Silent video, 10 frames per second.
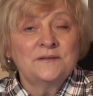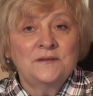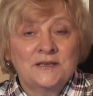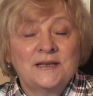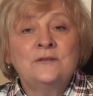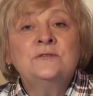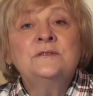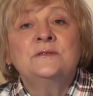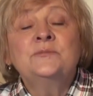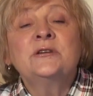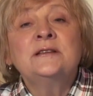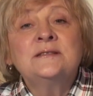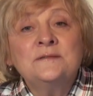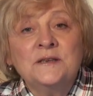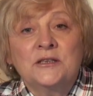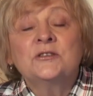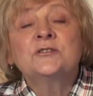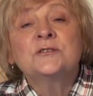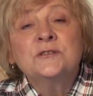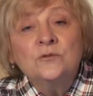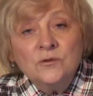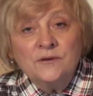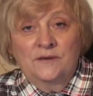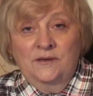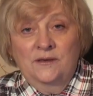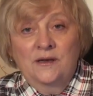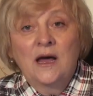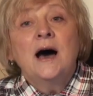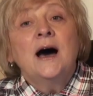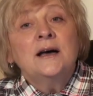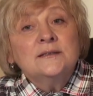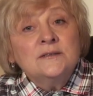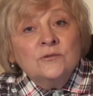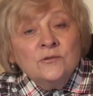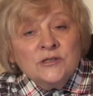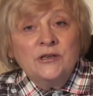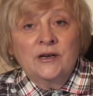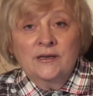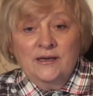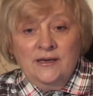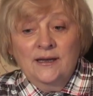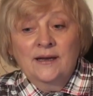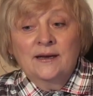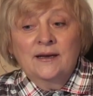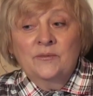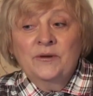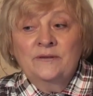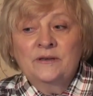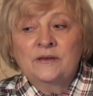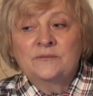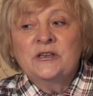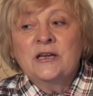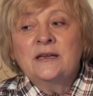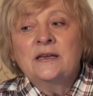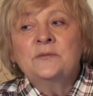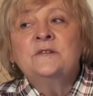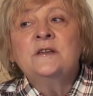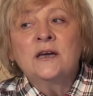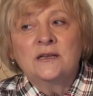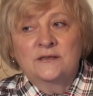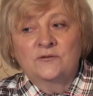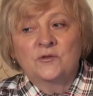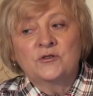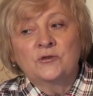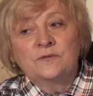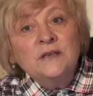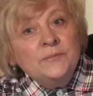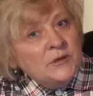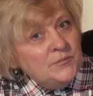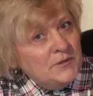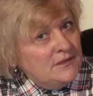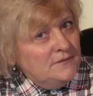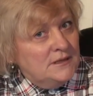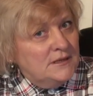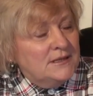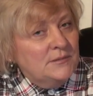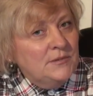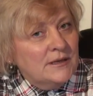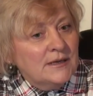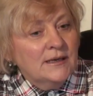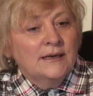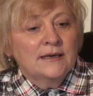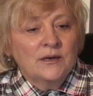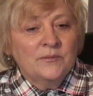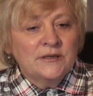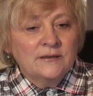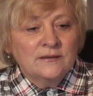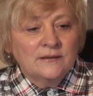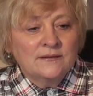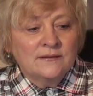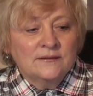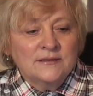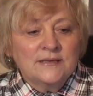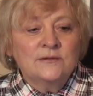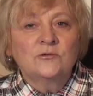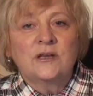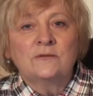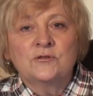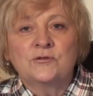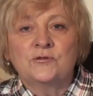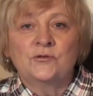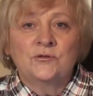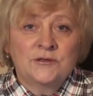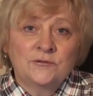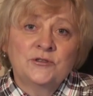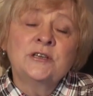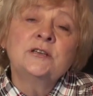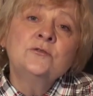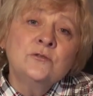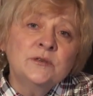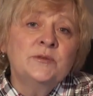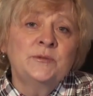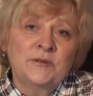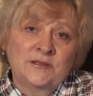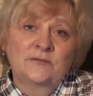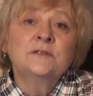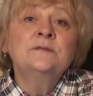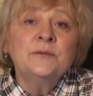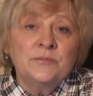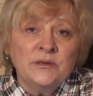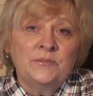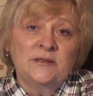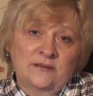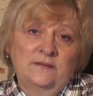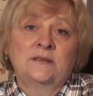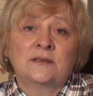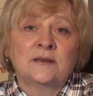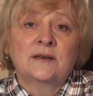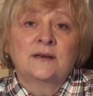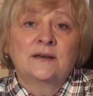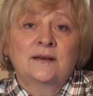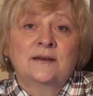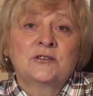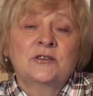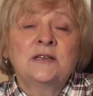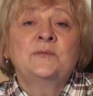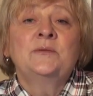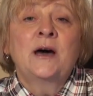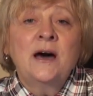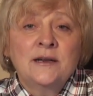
One clairvoyant from Ust Abakan said to local press that Earth is giving a birth now. Nobody knows for how long will it last. 3 days, 3 months, or 3 weeks. It depends on us.